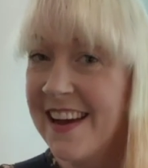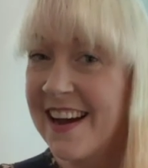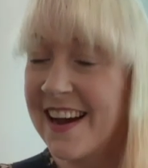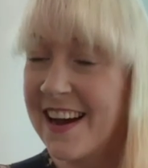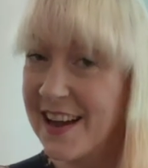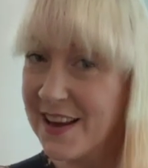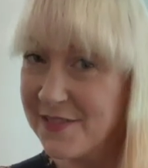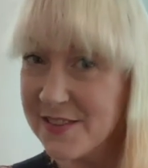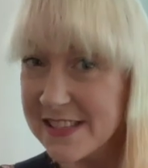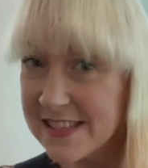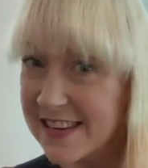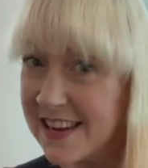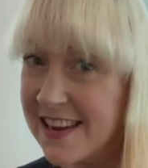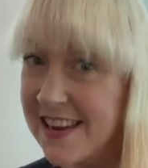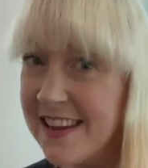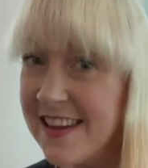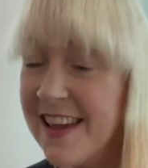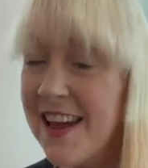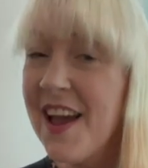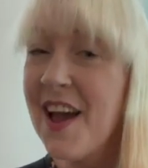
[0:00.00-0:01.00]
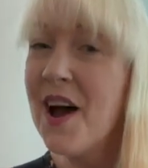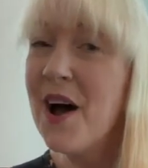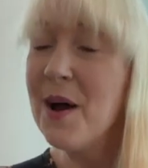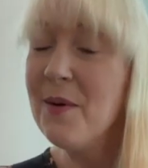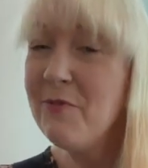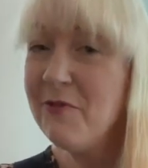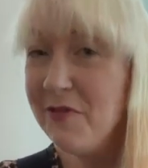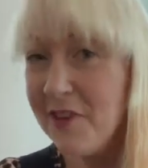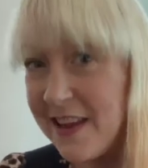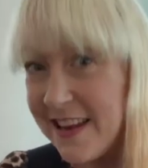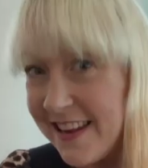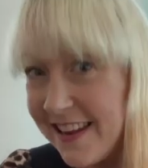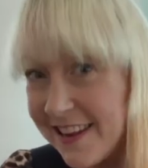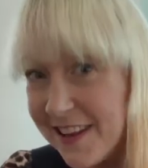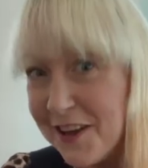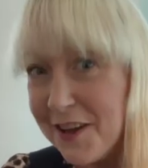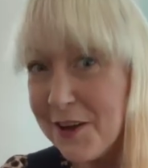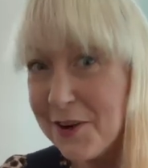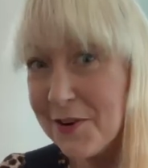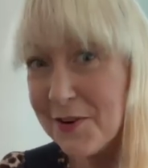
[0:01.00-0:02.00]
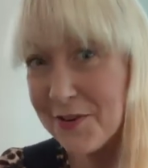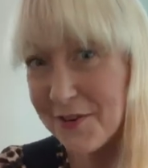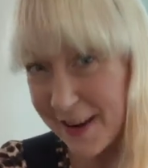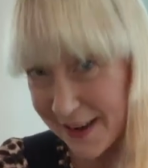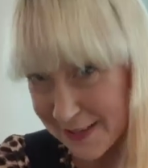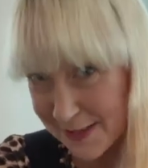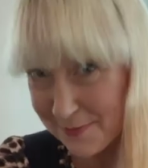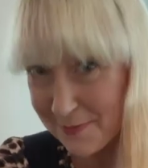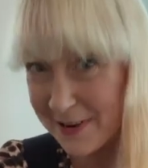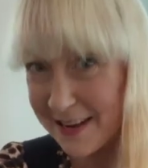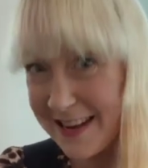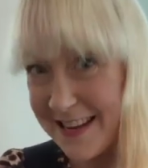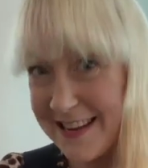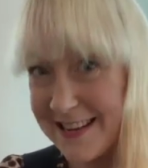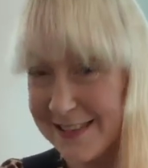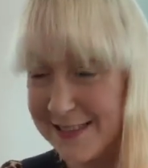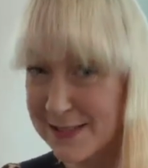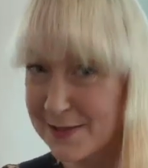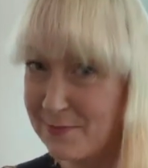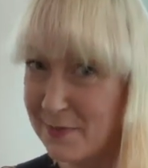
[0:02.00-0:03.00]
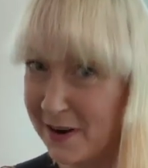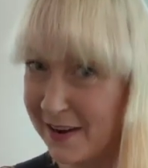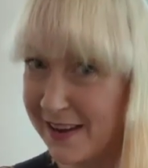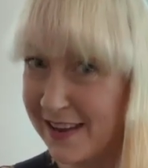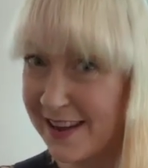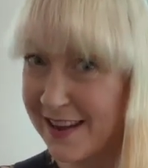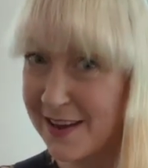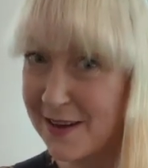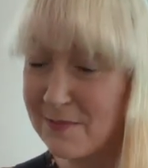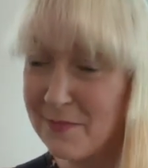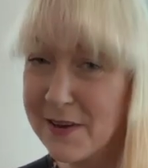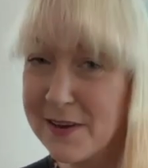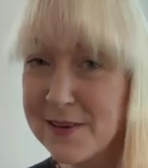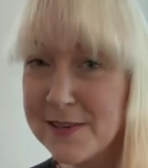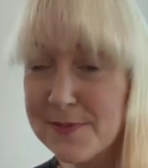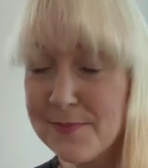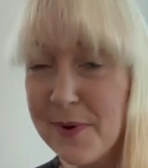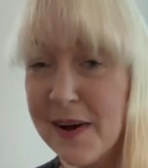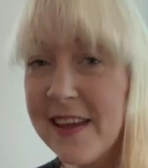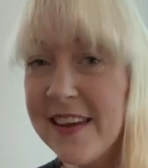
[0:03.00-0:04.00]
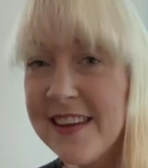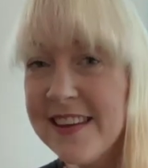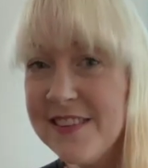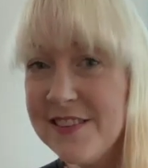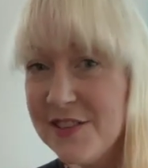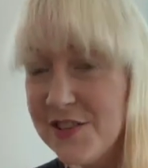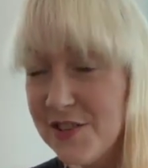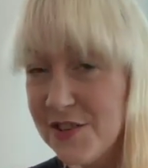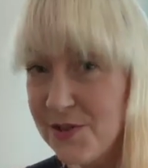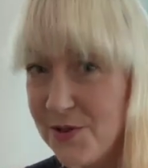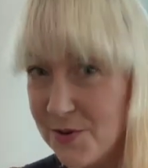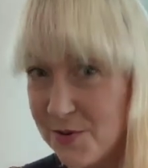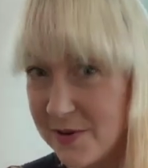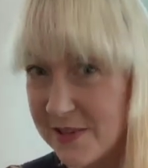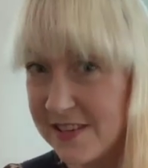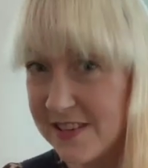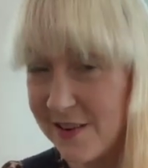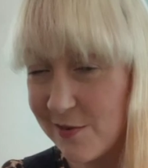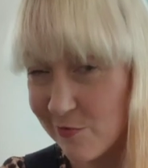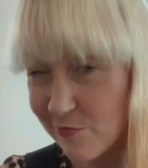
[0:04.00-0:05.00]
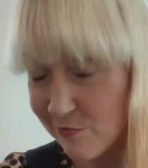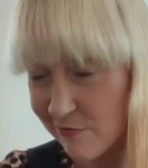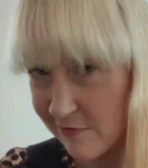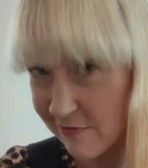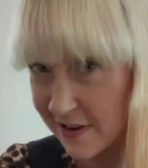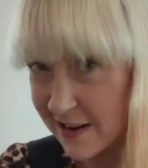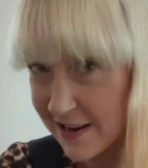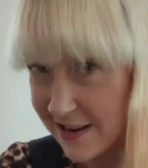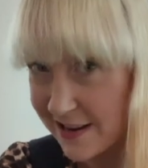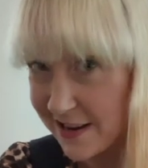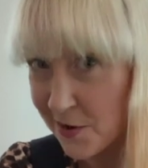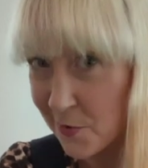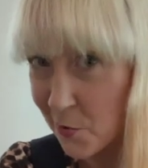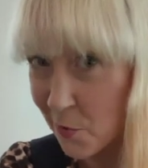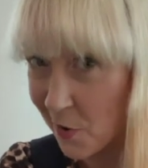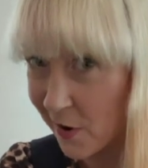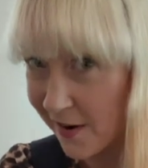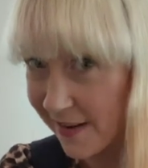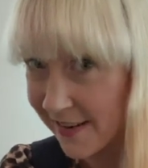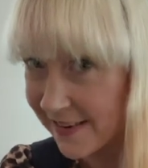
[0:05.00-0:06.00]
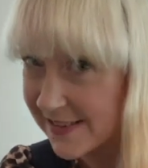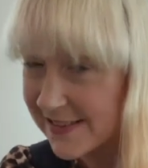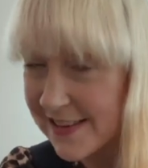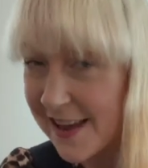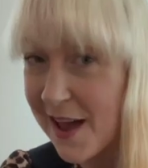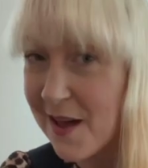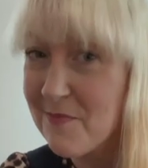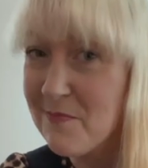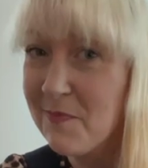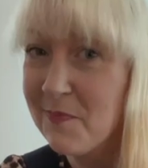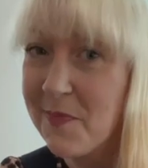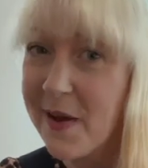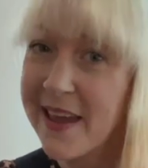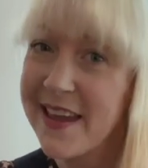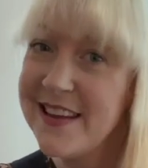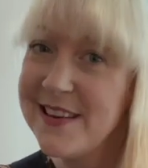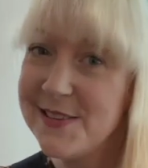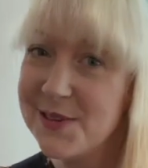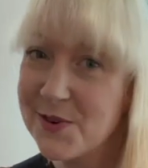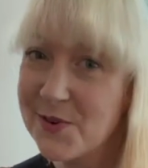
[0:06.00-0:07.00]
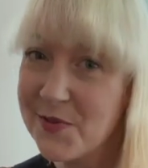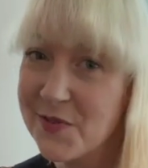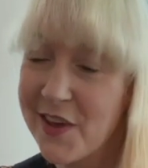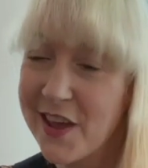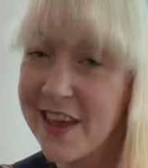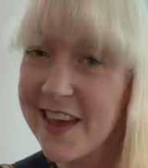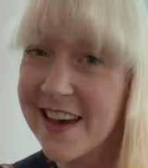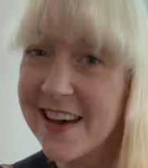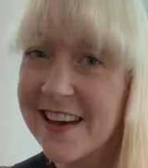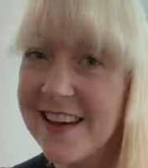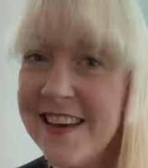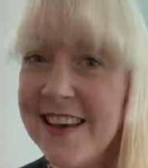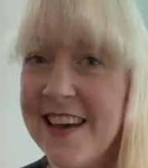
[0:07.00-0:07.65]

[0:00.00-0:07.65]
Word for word: I have to say, I'm feeling incredibly smug here because my ingenuity really works and paid off here.